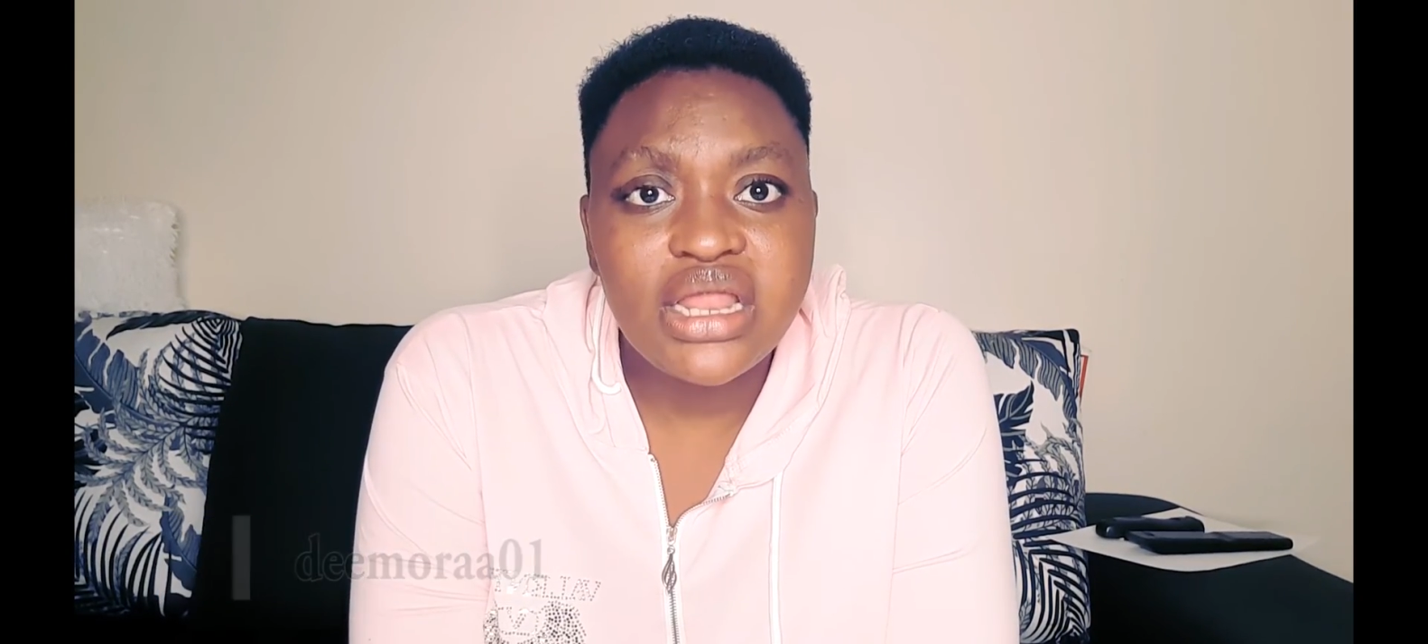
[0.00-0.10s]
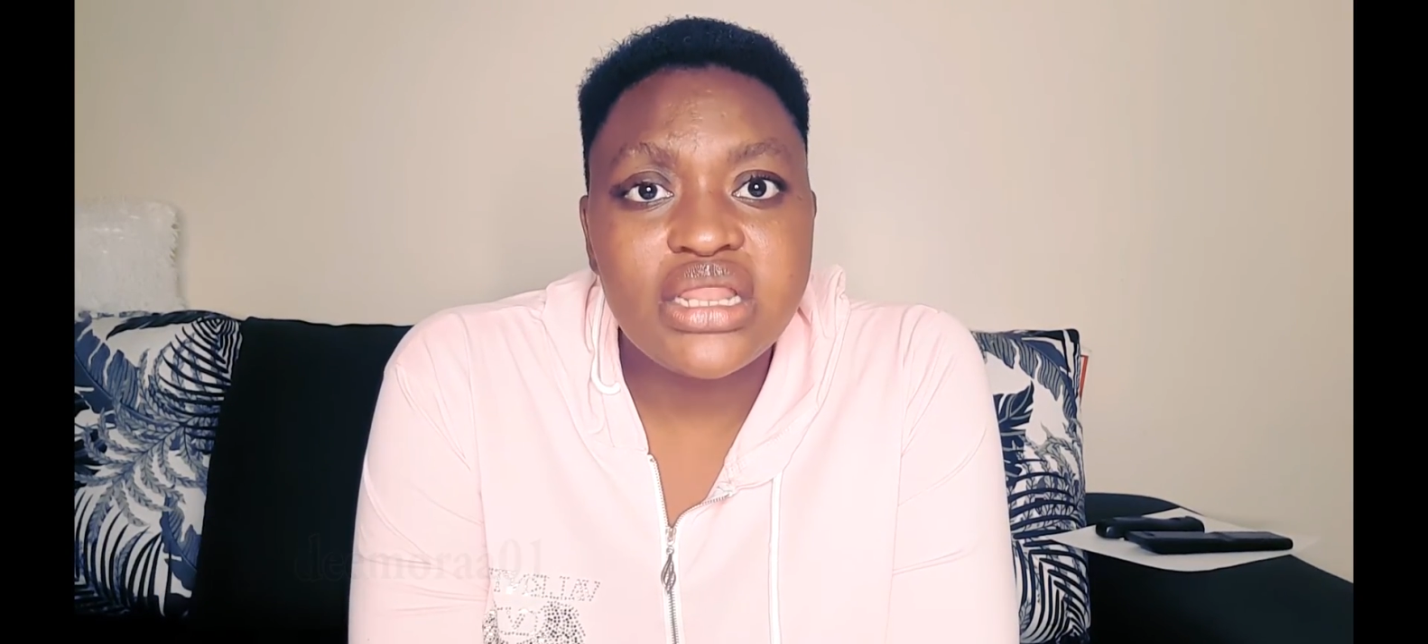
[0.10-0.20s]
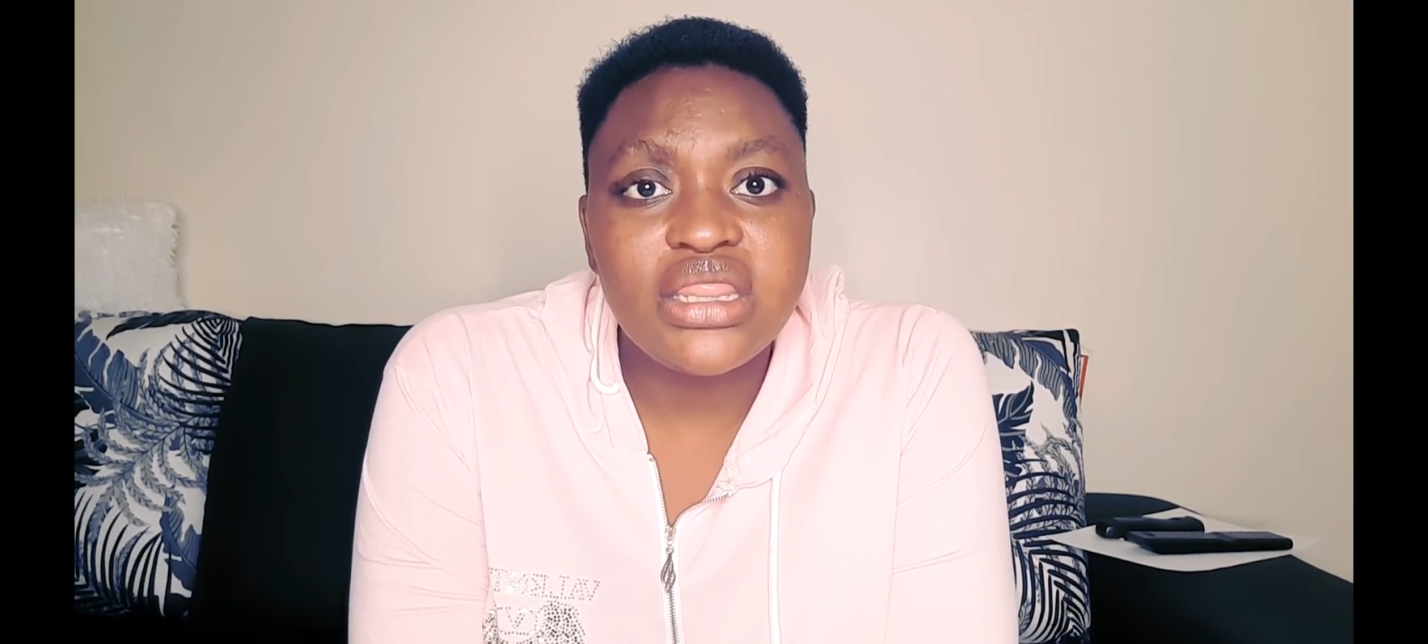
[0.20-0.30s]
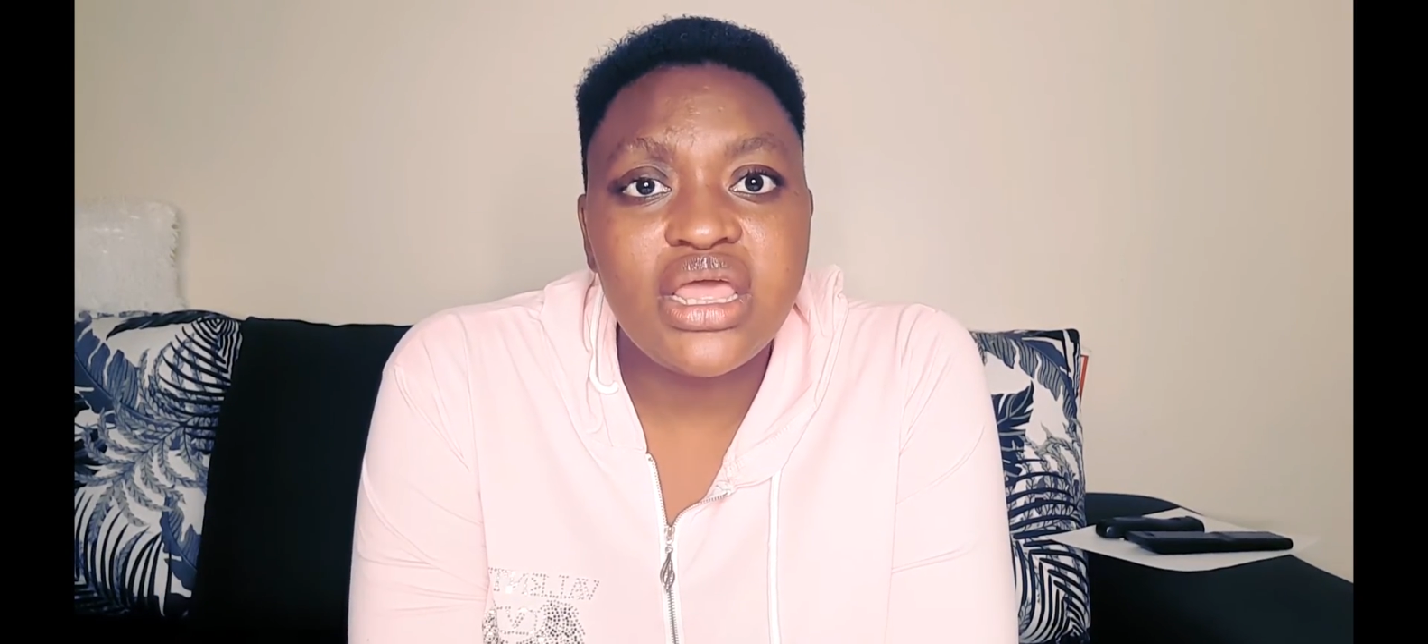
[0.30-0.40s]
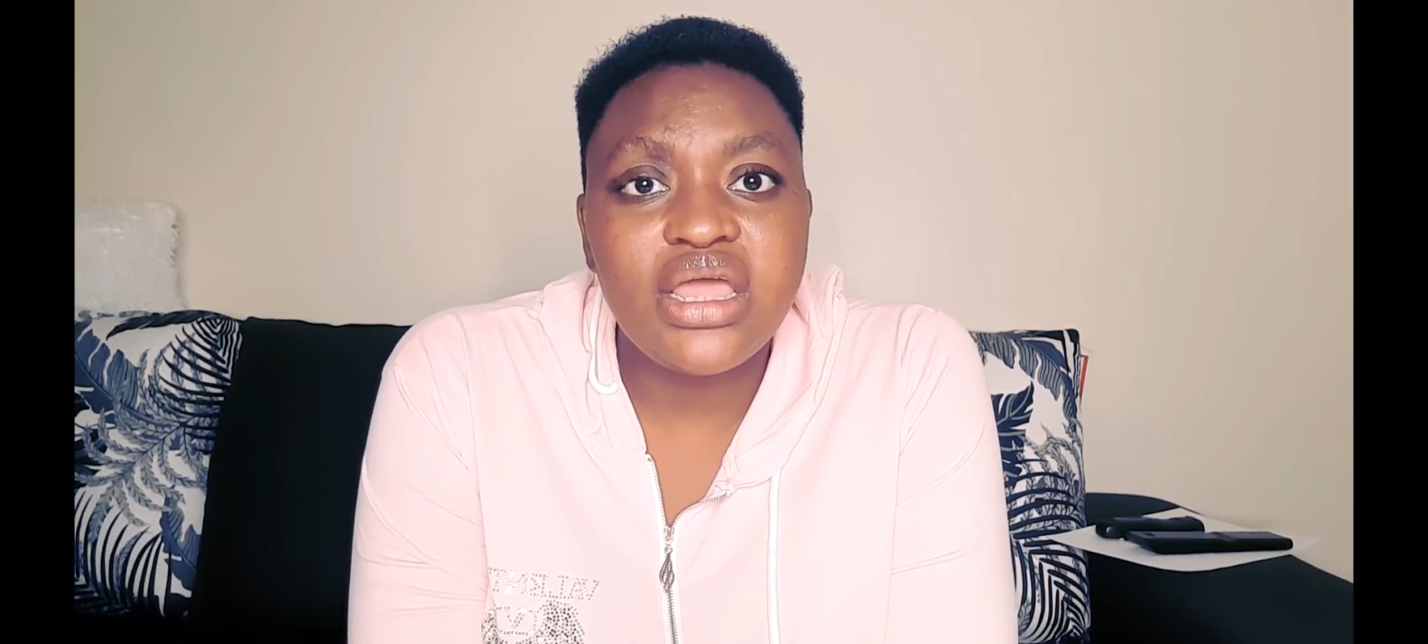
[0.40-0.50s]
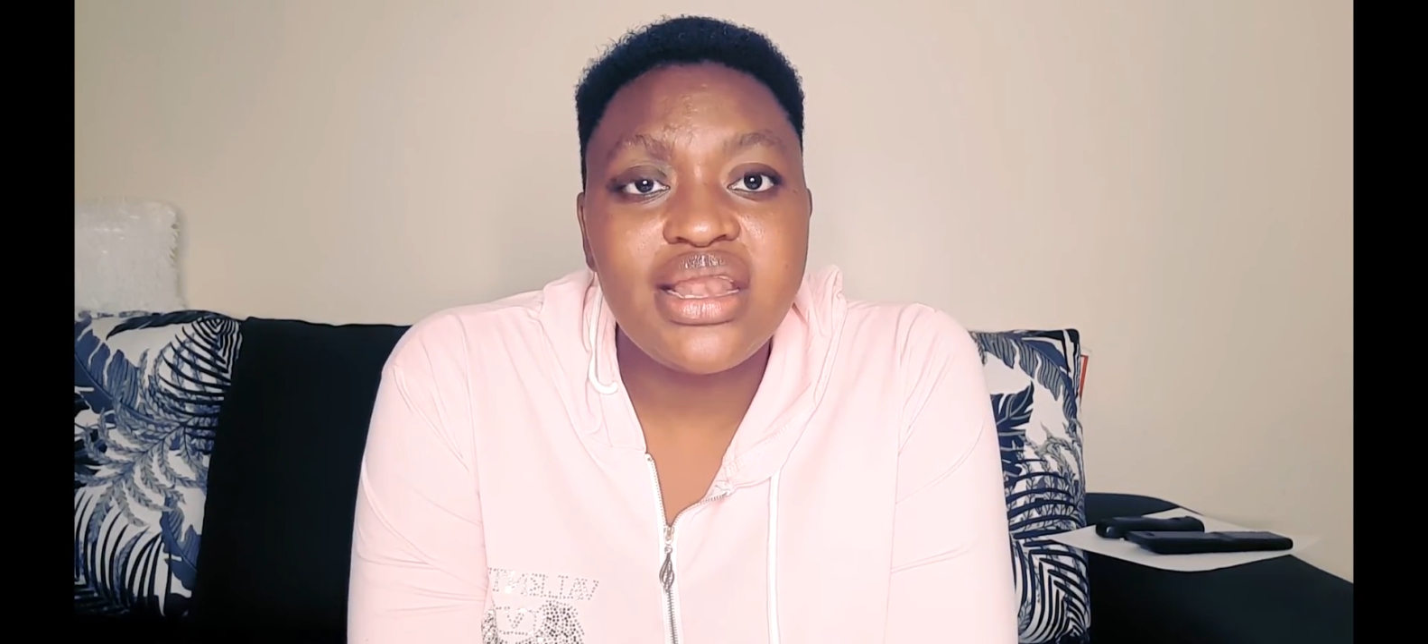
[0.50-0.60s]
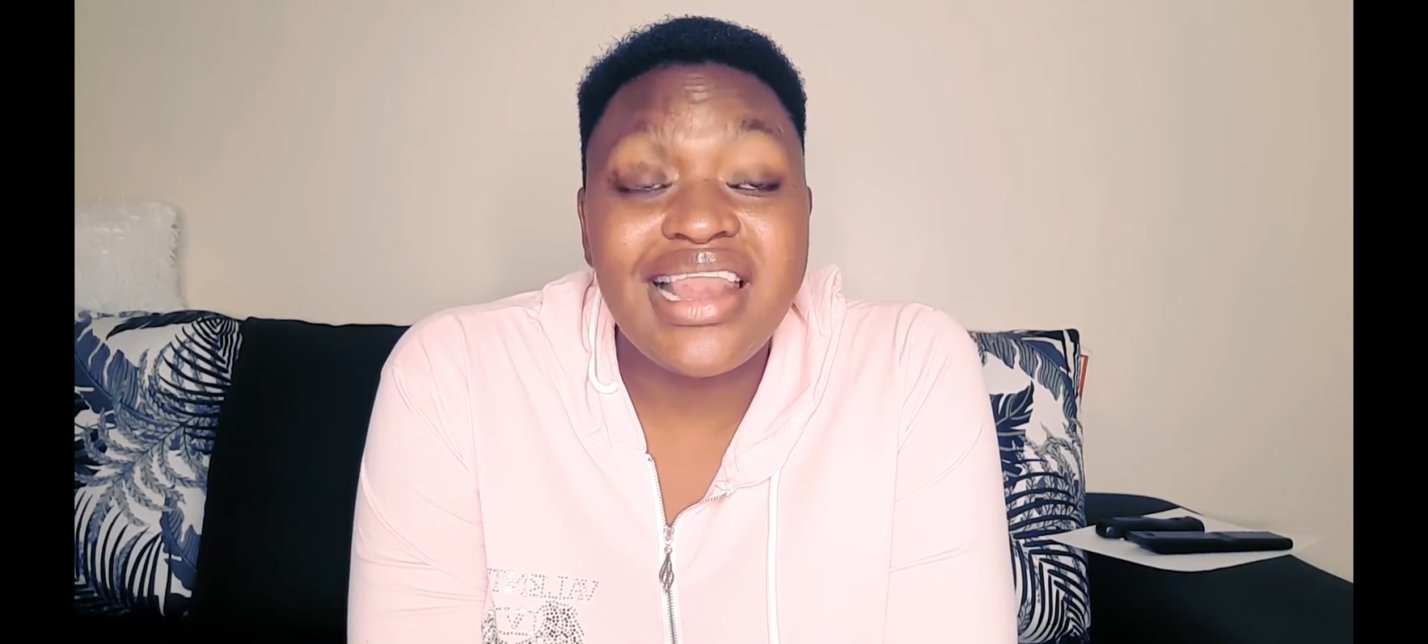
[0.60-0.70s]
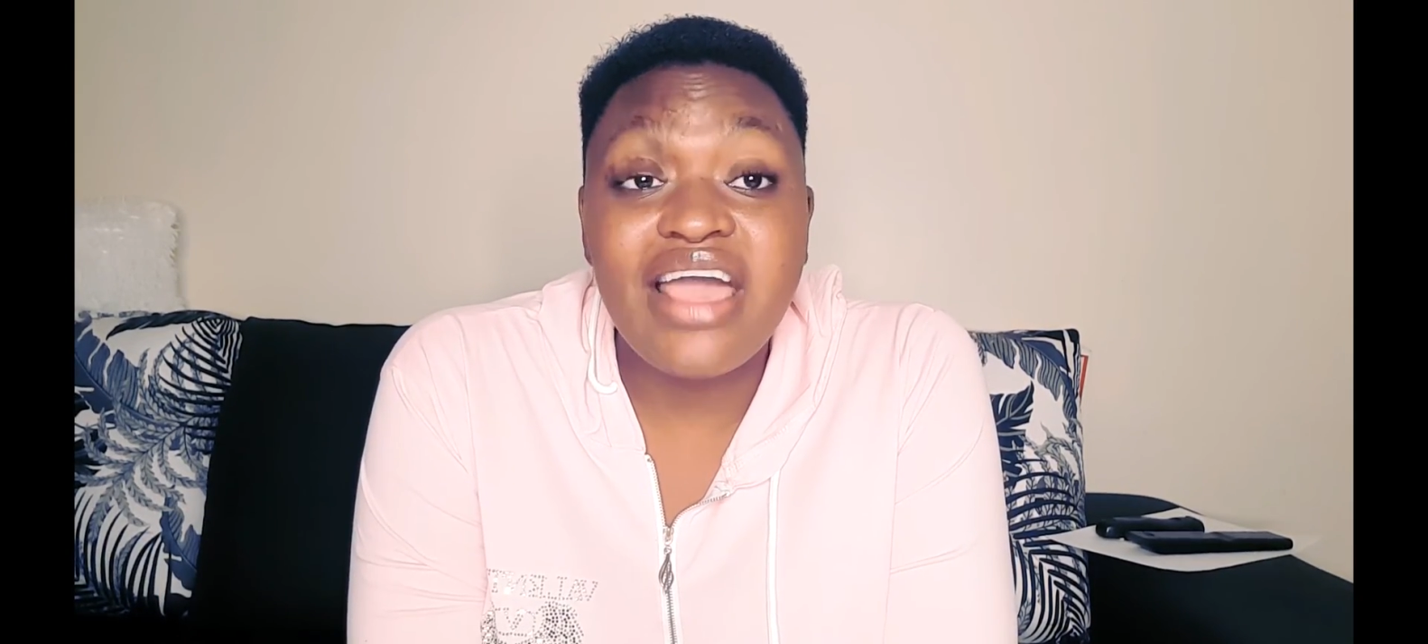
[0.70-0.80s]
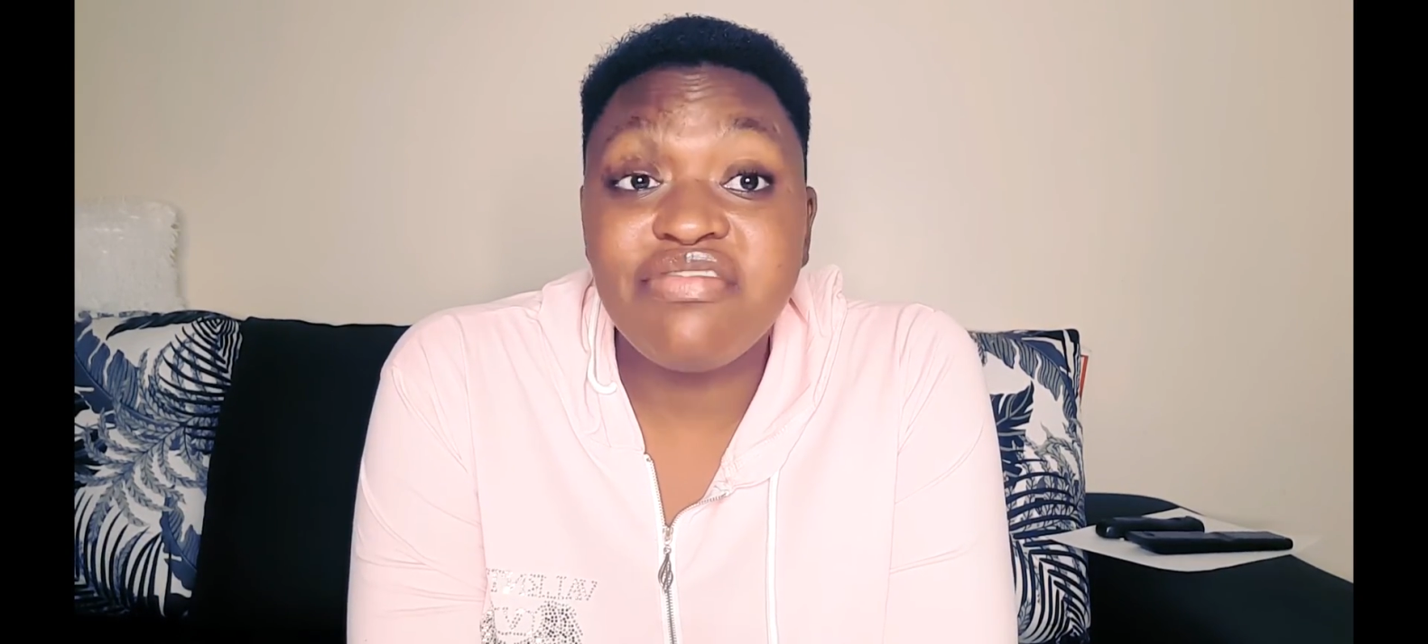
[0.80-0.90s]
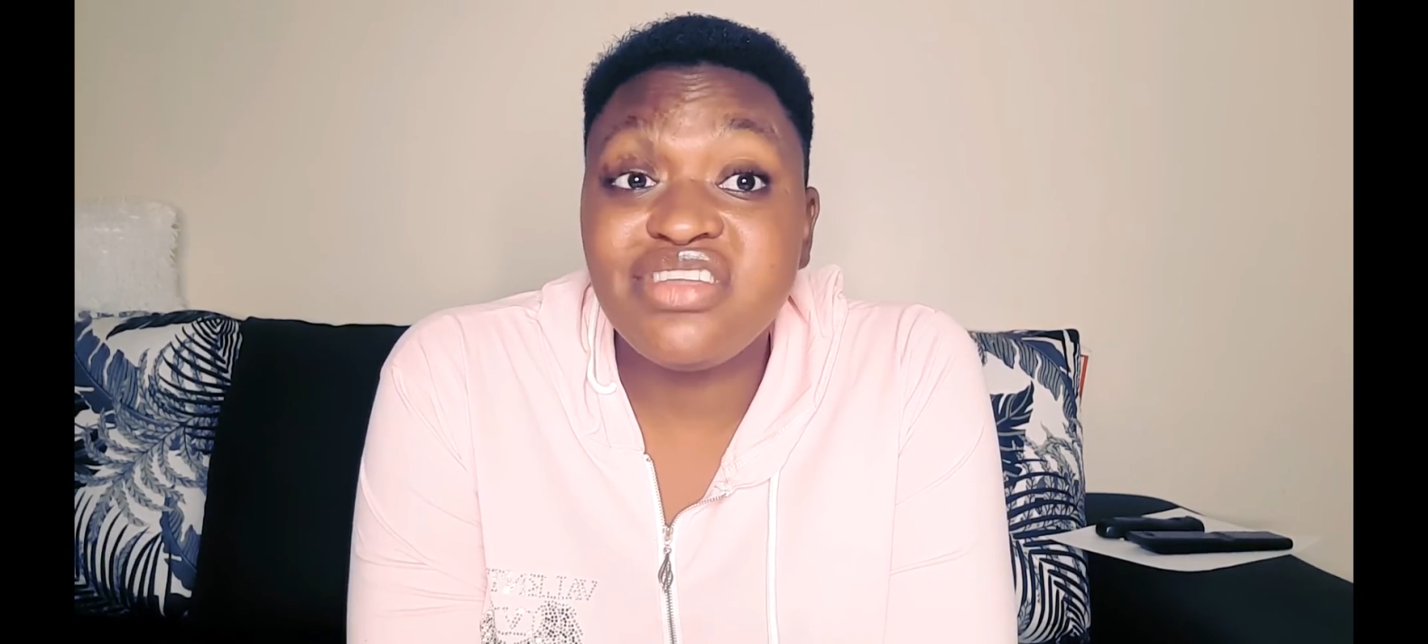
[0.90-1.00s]
and then
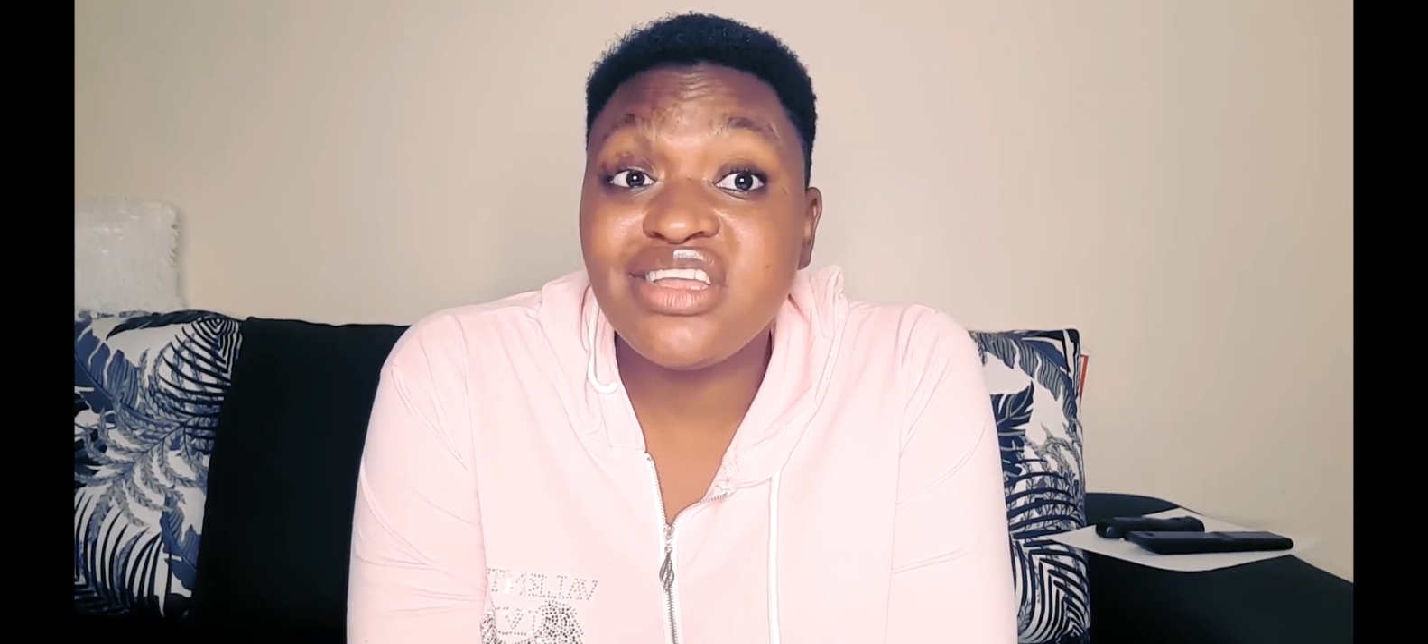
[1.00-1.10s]
left